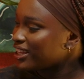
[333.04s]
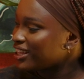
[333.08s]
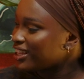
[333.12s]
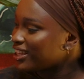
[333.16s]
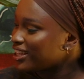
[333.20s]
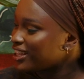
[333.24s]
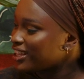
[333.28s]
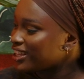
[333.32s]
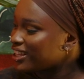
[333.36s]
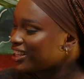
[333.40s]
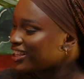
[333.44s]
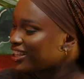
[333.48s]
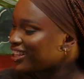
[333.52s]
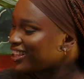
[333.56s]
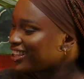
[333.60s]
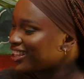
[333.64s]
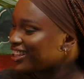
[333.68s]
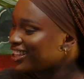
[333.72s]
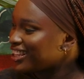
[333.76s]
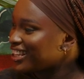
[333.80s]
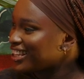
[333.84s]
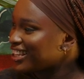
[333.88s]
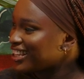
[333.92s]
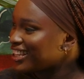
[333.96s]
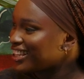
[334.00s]

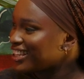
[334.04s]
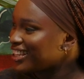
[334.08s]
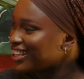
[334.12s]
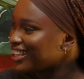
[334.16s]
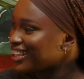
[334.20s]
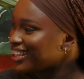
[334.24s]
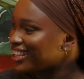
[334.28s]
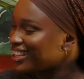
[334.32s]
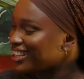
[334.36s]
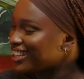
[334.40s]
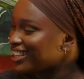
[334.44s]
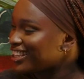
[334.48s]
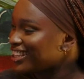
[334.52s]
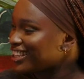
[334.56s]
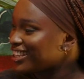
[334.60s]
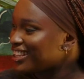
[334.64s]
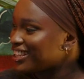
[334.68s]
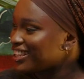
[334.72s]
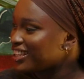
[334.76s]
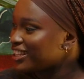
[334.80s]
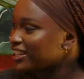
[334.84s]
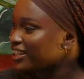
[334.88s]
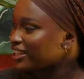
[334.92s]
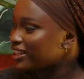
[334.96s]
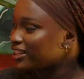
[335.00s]

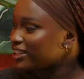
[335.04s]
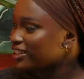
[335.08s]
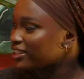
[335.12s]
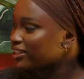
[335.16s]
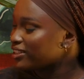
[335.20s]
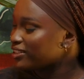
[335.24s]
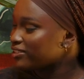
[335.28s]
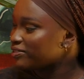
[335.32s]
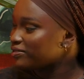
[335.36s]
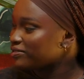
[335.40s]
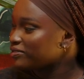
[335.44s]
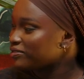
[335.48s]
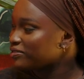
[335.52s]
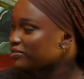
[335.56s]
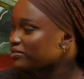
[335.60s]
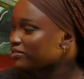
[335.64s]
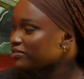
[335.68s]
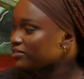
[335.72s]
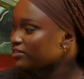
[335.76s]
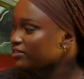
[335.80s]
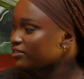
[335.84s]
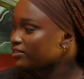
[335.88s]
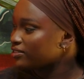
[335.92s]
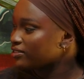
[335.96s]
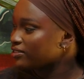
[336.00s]

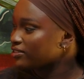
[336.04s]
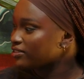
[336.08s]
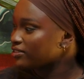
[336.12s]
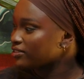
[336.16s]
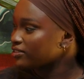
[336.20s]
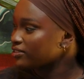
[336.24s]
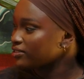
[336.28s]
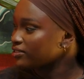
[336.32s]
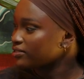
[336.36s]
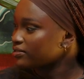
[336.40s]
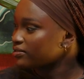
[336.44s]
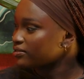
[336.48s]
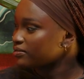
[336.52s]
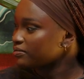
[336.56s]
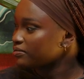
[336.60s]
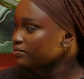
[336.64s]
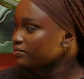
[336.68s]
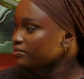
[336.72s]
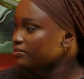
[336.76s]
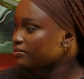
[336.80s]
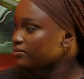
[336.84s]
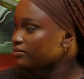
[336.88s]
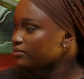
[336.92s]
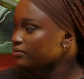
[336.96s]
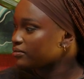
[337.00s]

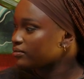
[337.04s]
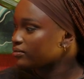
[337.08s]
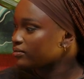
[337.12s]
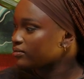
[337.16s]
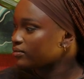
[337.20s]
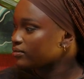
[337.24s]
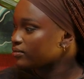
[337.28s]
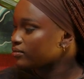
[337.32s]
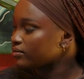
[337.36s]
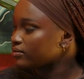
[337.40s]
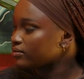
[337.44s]
This person isn't speaking.